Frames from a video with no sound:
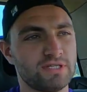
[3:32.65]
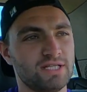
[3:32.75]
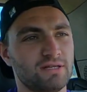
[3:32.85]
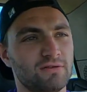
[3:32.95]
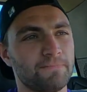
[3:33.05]
a
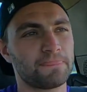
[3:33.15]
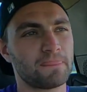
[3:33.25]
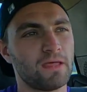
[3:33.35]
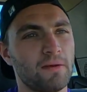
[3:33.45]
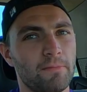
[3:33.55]
deal,
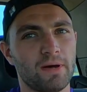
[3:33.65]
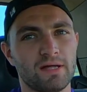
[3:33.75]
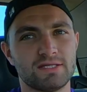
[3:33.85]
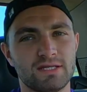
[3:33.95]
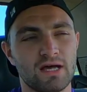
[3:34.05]

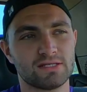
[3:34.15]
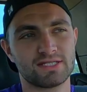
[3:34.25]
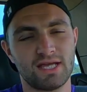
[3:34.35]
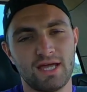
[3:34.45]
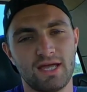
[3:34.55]
but I'll
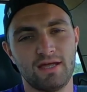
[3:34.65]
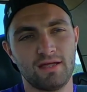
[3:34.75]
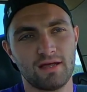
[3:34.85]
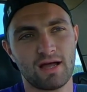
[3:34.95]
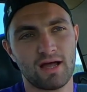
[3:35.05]
say